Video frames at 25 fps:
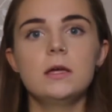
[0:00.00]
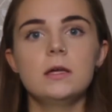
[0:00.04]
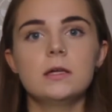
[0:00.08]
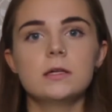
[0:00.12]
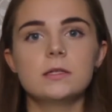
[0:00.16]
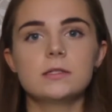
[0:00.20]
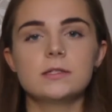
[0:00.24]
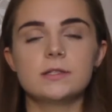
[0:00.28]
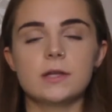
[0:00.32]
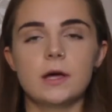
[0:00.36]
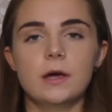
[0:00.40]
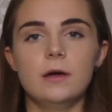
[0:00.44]

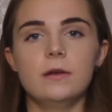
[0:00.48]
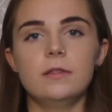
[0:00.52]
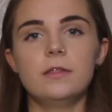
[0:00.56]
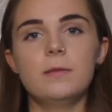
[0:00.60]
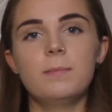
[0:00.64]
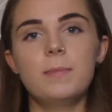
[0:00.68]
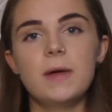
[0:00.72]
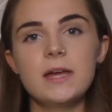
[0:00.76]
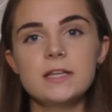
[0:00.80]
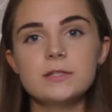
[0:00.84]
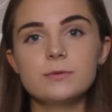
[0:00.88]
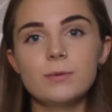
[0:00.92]
So
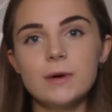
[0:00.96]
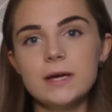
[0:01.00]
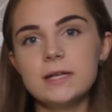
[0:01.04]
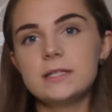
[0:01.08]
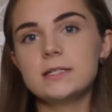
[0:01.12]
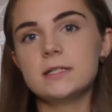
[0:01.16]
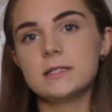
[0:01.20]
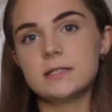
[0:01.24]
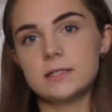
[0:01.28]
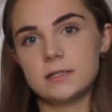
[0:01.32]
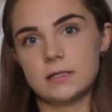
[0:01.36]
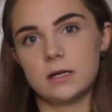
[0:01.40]
the best way
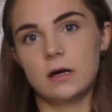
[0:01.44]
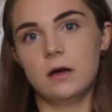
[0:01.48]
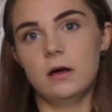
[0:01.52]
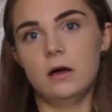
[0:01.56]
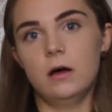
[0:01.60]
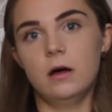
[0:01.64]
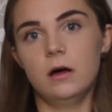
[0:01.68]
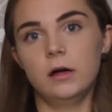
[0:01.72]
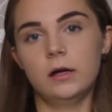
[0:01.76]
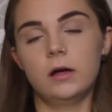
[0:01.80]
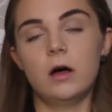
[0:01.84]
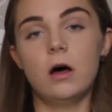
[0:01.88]
to
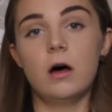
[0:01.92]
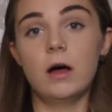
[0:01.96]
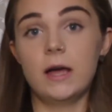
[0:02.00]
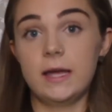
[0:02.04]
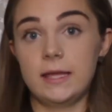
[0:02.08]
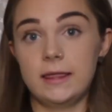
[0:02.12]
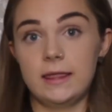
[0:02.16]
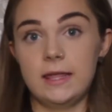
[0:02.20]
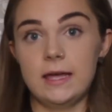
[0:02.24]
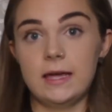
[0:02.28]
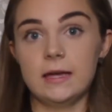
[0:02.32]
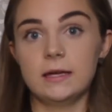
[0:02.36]
start, I
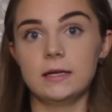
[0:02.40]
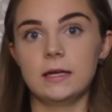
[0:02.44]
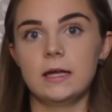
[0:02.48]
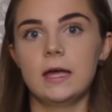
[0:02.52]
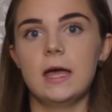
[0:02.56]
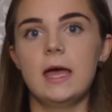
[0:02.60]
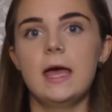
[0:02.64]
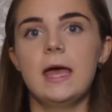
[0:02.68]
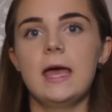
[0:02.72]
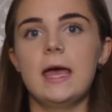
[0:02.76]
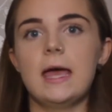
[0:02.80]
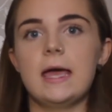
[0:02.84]
think,
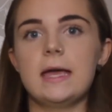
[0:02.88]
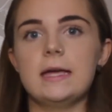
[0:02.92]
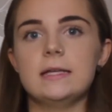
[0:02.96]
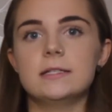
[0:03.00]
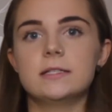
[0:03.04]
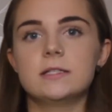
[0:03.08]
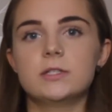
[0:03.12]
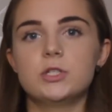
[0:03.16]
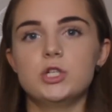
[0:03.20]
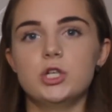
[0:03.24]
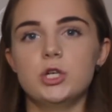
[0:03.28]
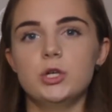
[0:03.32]

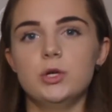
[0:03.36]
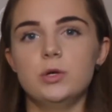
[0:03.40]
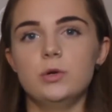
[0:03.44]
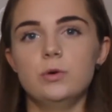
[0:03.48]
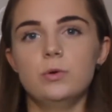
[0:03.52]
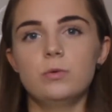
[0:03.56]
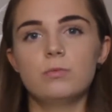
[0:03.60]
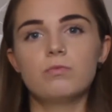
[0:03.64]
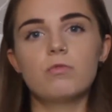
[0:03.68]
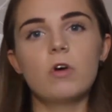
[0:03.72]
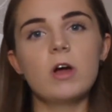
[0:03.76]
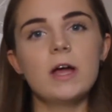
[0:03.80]
is
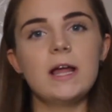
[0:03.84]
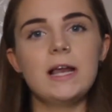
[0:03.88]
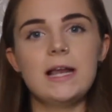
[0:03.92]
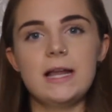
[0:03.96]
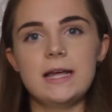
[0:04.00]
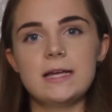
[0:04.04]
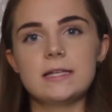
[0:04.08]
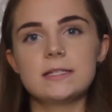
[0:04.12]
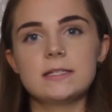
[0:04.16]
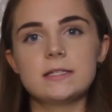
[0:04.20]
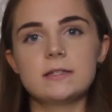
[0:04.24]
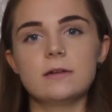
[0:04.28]
to write a
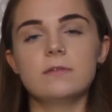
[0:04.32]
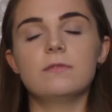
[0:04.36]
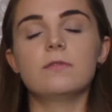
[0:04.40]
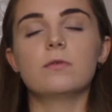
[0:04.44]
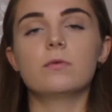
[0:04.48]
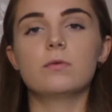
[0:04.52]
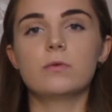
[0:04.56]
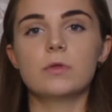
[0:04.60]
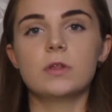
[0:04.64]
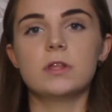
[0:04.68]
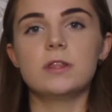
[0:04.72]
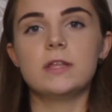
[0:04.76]
list of
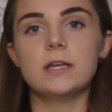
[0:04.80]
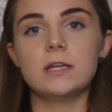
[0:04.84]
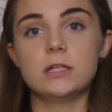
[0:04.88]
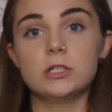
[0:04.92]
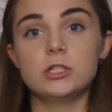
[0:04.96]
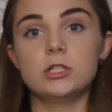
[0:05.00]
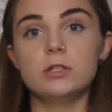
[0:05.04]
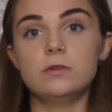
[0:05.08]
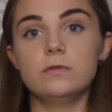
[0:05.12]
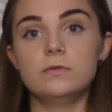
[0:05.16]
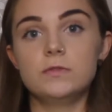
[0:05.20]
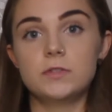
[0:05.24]
all the
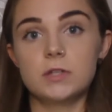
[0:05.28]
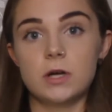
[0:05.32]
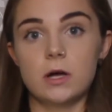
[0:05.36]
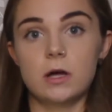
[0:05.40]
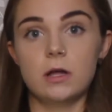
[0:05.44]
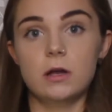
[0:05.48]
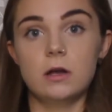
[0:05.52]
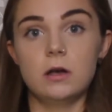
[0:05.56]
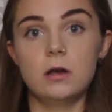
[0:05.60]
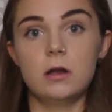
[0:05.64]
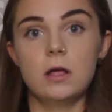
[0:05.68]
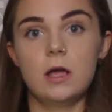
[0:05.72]
things you've
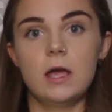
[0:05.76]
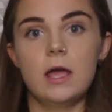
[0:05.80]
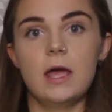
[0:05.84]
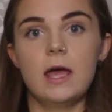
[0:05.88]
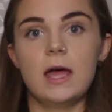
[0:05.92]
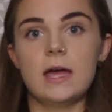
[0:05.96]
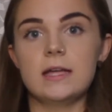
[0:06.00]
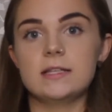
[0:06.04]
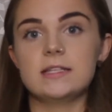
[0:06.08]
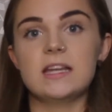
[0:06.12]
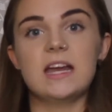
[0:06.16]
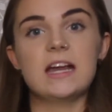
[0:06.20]
done
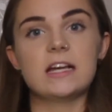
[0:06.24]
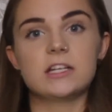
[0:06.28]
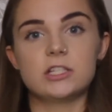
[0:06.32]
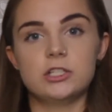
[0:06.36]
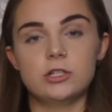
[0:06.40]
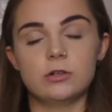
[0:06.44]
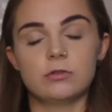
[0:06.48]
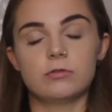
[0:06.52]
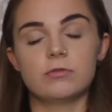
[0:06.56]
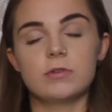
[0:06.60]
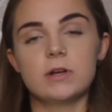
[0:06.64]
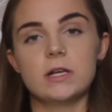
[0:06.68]
as an
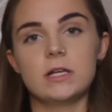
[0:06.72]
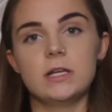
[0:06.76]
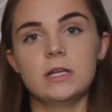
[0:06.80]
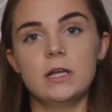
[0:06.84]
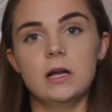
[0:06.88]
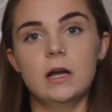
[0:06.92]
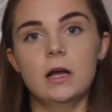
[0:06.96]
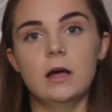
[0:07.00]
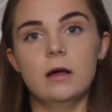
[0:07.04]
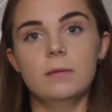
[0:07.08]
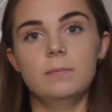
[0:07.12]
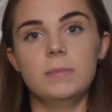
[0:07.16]

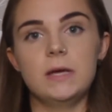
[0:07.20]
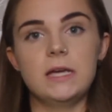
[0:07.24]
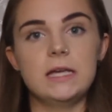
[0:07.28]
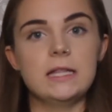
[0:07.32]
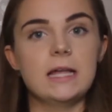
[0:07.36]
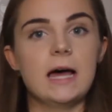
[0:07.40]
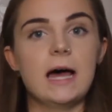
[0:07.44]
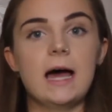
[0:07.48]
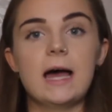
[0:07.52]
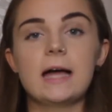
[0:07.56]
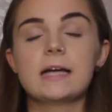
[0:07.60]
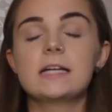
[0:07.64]
extracurricular, be
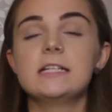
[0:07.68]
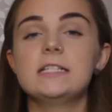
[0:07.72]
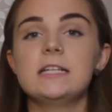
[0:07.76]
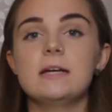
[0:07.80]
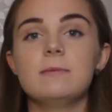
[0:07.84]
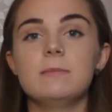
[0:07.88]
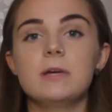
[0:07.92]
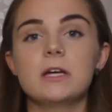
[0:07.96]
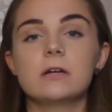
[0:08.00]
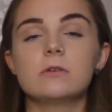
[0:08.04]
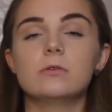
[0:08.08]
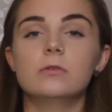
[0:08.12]
that
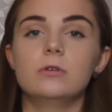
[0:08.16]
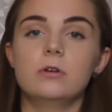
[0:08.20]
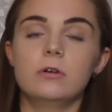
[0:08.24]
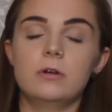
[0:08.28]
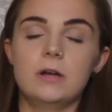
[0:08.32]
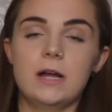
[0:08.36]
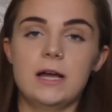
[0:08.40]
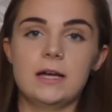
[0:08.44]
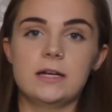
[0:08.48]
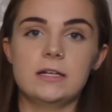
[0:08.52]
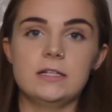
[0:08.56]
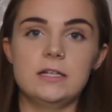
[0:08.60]
academic or
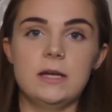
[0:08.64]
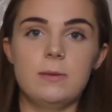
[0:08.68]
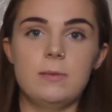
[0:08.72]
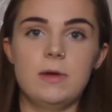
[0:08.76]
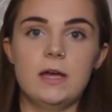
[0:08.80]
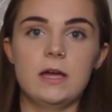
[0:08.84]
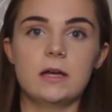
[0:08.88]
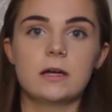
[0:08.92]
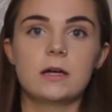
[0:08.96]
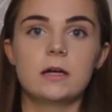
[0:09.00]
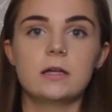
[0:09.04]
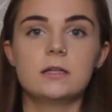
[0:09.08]

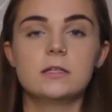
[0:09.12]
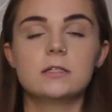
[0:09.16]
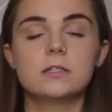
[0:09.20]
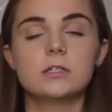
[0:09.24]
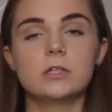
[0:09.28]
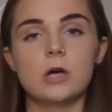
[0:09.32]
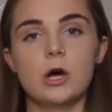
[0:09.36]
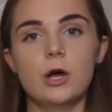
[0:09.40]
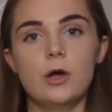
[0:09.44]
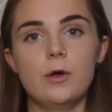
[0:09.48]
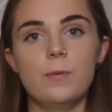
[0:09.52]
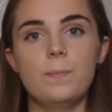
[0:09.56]
non-academic.
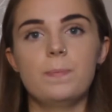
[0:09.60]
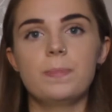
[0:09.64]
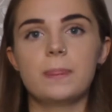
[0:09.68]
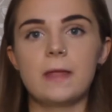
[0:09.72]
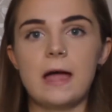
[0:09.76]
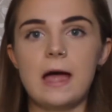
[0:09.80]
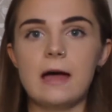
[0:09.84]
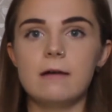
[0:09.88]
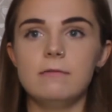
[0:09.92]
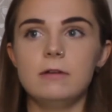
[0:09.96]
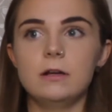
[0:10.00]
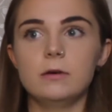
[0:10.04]
So
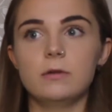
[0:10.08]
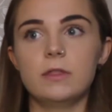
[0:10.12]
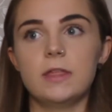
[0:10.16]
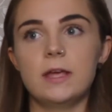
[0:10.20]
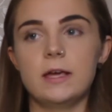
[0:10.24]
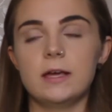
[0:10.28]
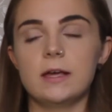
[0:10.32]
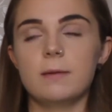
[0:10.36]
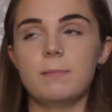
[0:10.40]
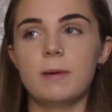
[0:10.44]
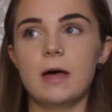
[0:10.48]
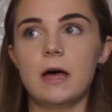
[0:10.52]
have a little
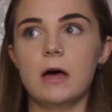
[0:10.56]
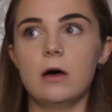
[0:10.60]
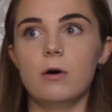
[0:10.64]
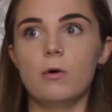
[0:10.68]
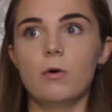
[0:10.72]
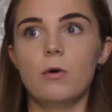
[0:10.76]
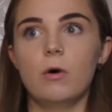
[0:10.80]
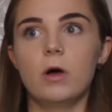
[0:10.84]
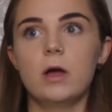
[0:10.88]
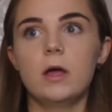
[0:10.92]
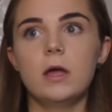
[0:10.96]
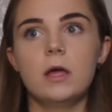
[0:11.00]
think
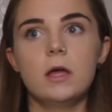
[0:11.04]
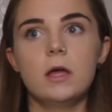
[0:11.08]
about